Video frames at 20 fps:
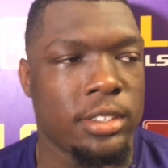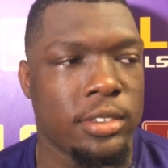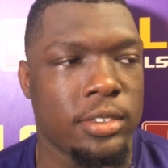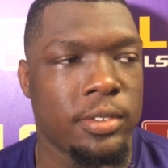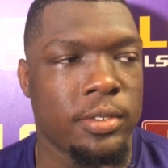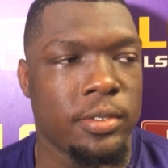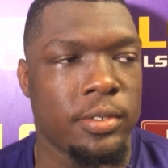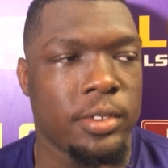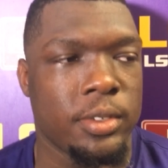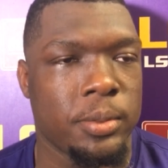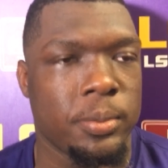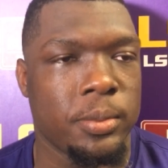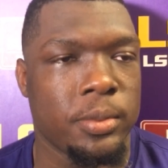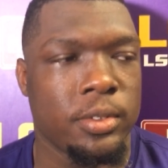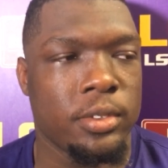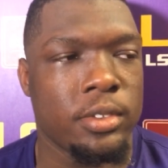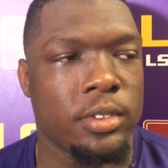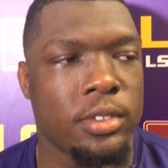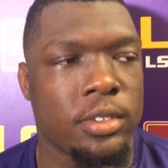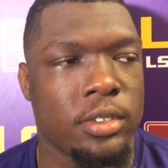Well, you
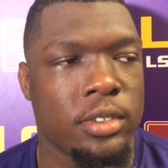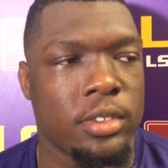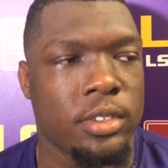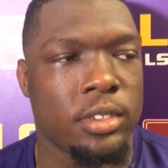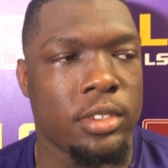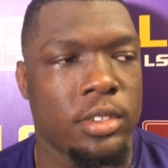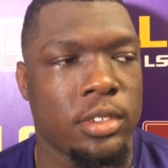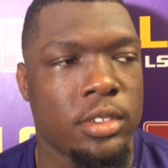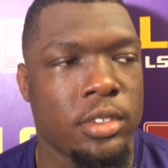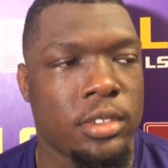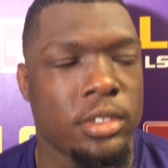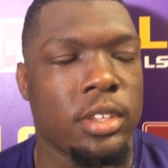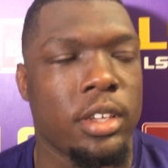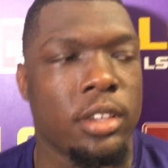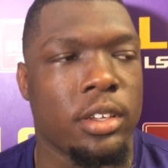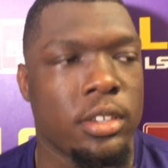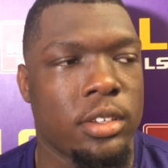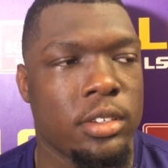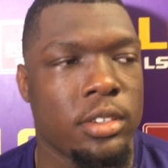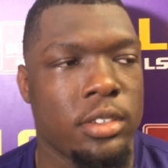guys lost three in a row and
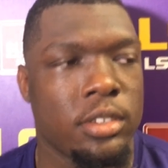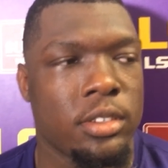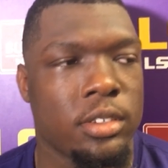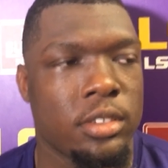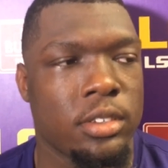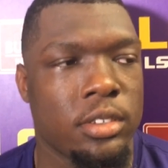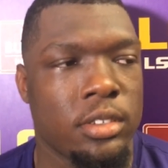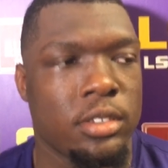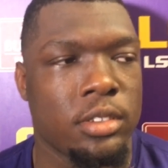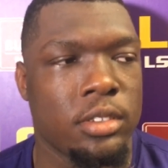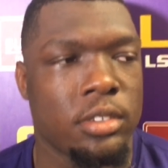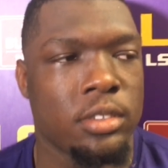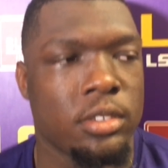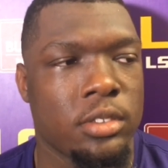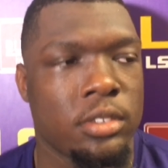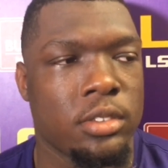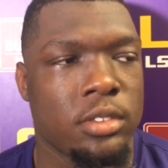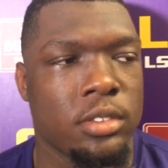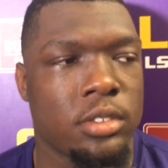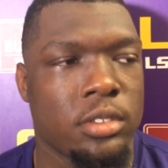played really poorly
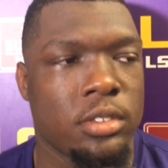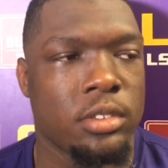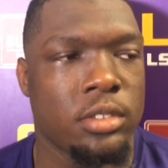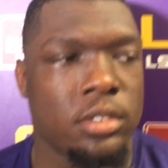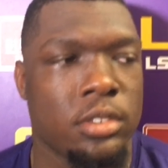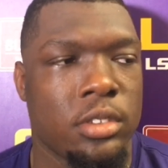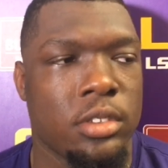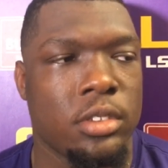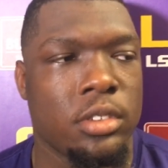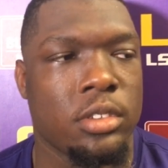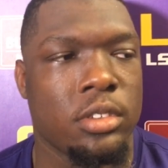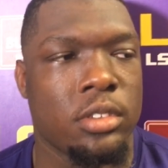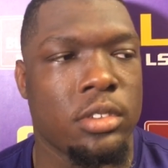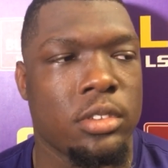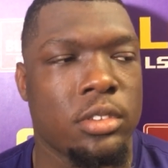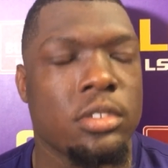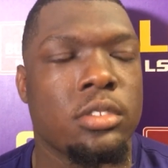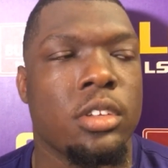after losing that game last year.